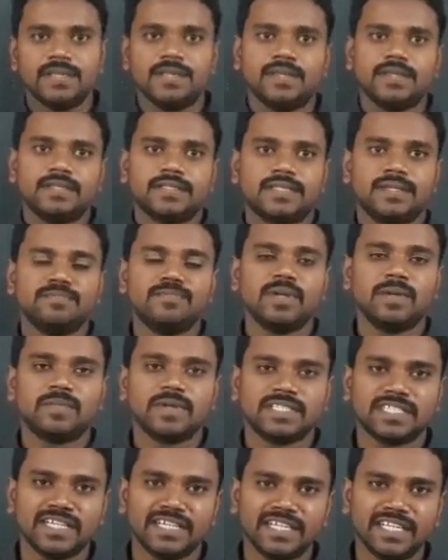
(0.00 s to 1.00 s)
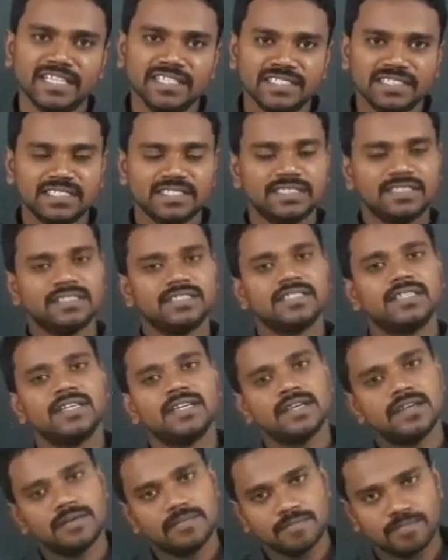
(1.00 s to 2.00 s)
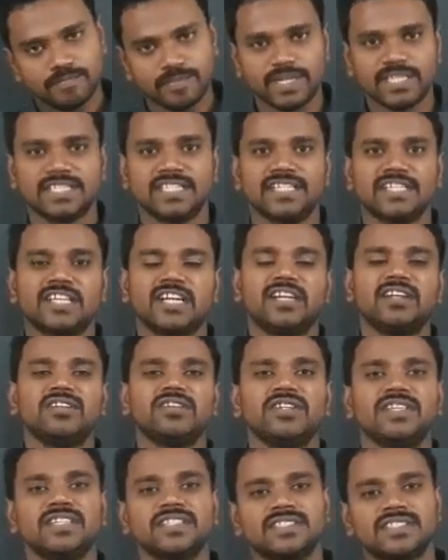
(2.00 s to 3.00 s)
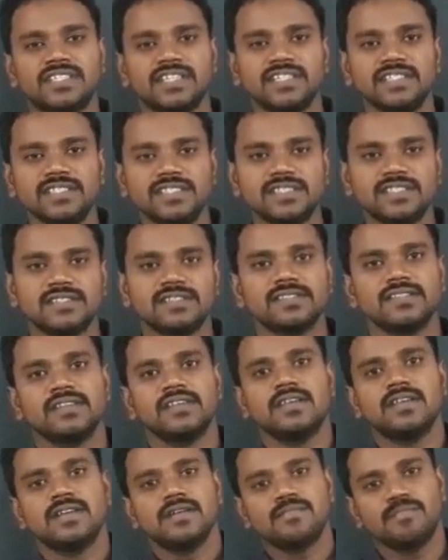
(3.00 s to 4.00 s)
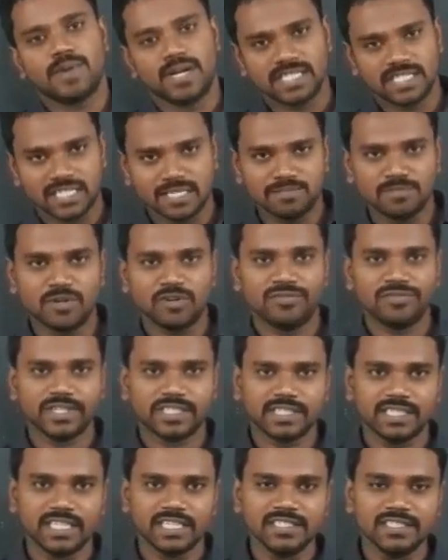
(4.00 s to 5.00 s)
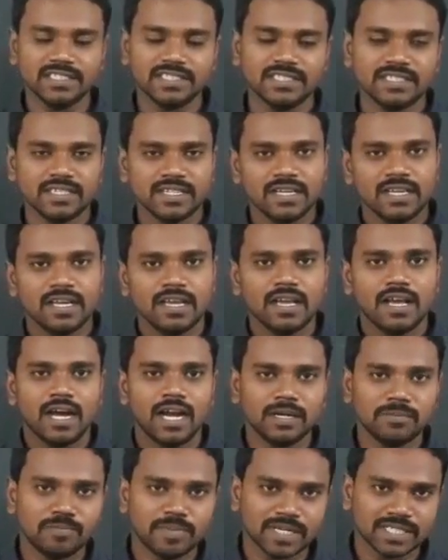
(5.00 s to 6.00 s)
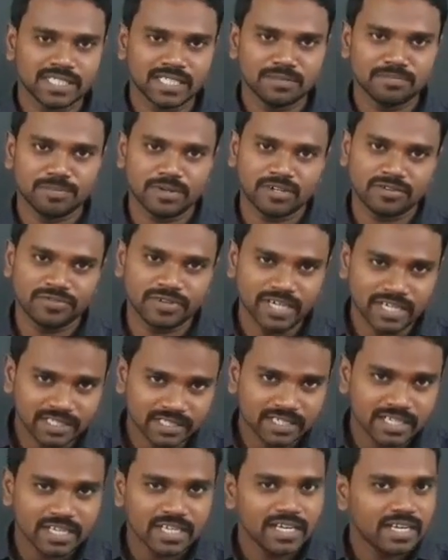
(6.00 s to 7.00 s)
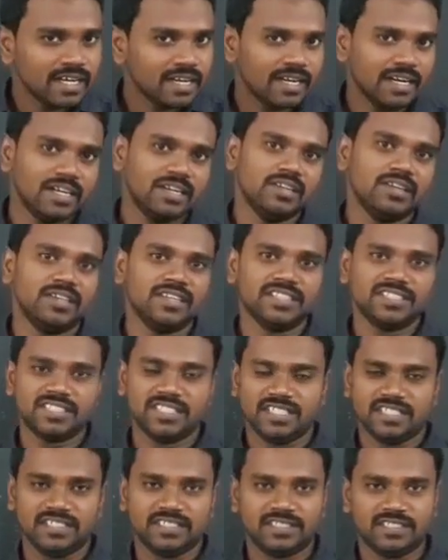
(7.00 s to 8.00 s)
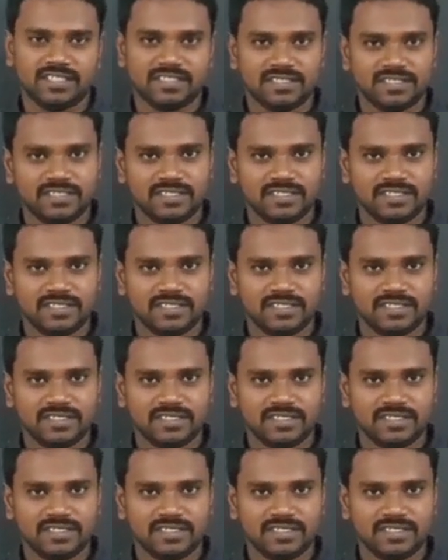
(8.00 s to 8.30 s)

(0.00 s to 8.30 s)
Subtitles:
Simple present tense, present continuous tense, present perfect tense and present perfect continuous tense,